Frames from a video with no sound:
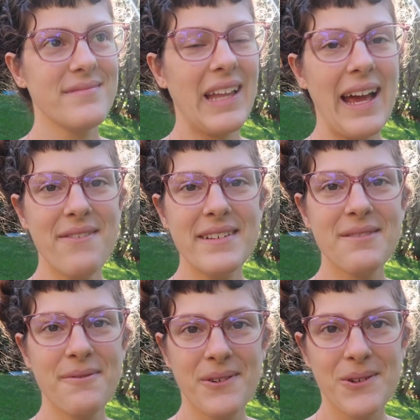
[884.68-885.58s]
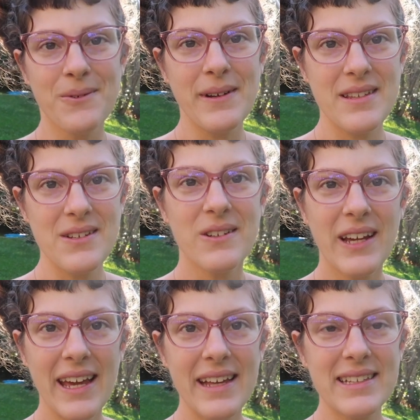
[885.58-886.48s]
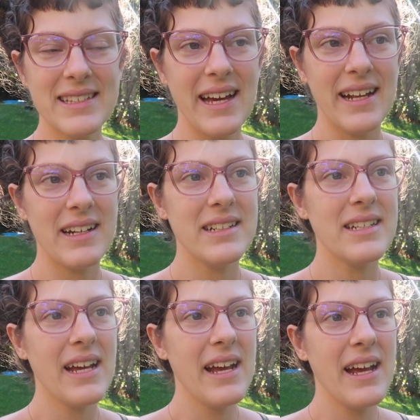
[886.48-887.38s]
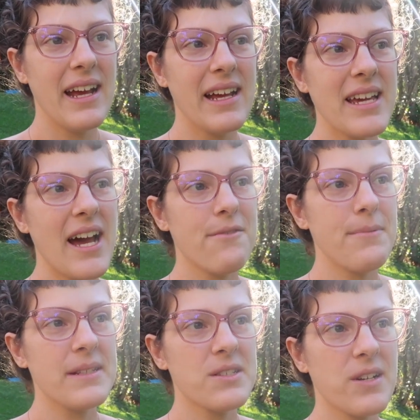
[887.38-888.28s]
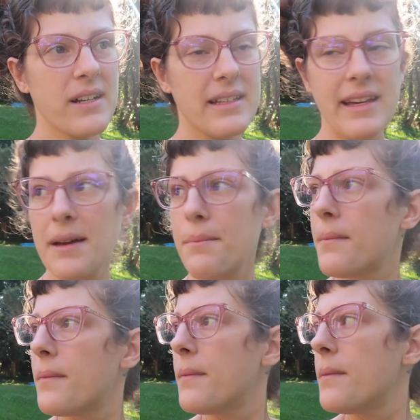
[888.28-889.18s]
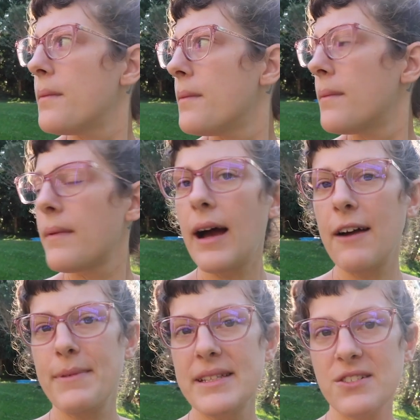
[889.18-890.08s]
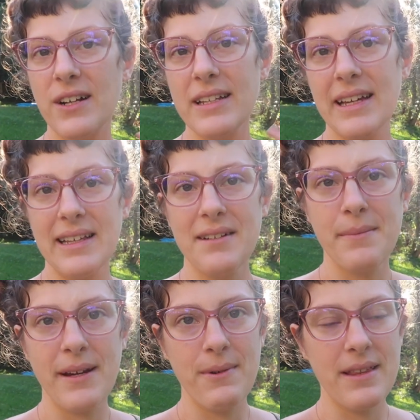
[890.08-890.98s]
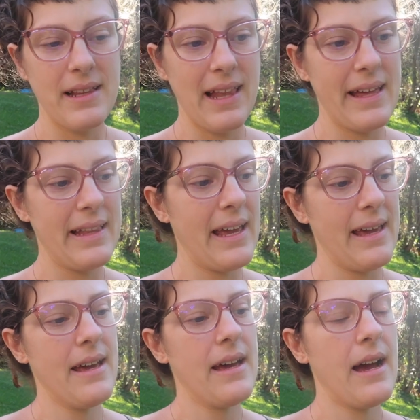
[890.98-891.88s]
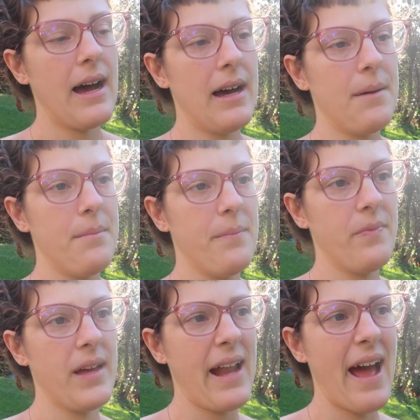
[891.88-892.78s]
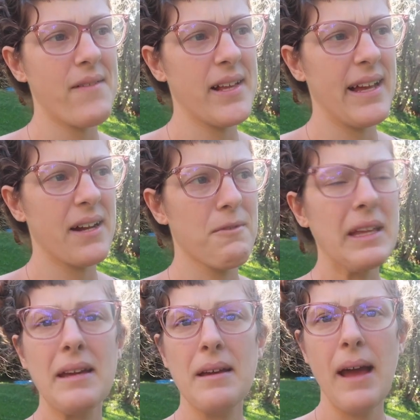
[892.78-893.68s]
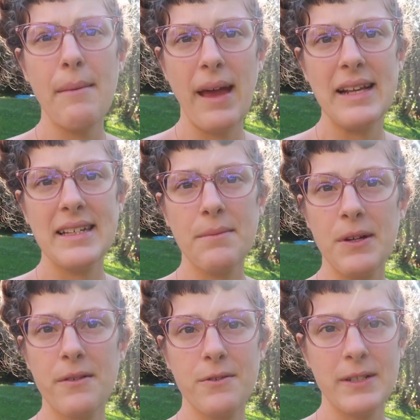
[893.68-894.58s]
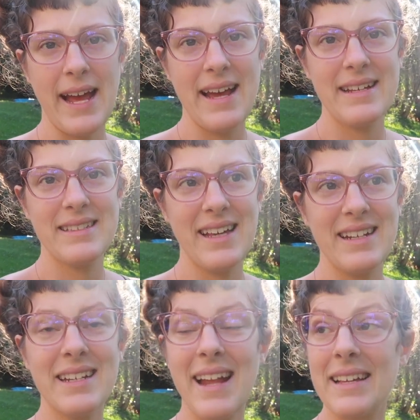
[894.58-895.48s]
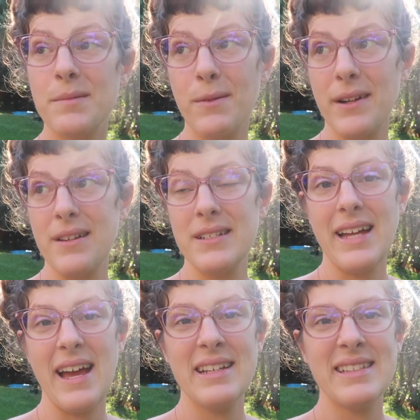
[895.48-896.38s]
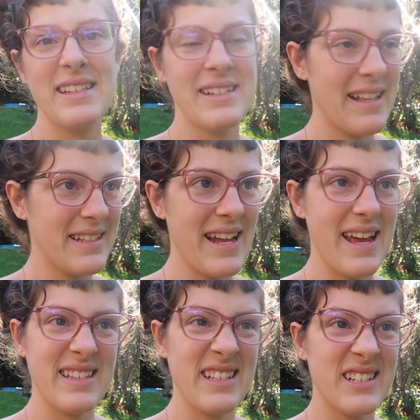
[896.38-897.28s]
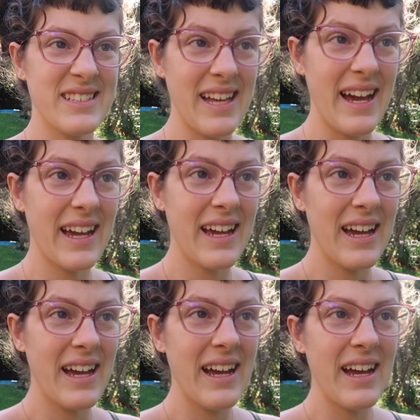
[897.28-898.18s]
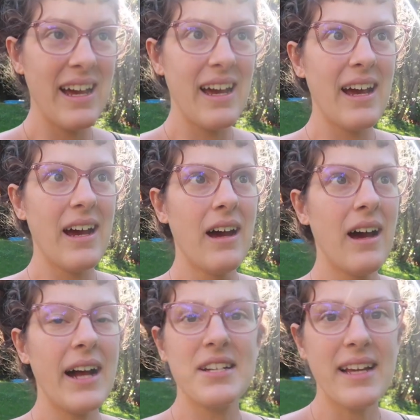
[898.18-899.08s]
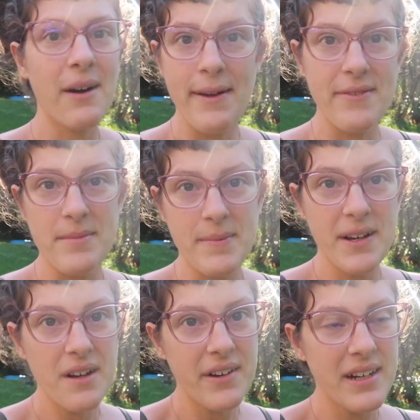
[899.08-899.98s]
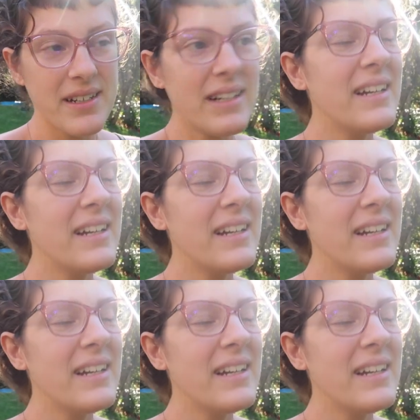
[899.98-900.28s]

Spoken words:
life is full with two kids, and yeah, I've been struggling a little bit with it lately, and having like really amazing beautiful days, and today's been one of those days, and then other days are just like, I just can't wait for them to be over.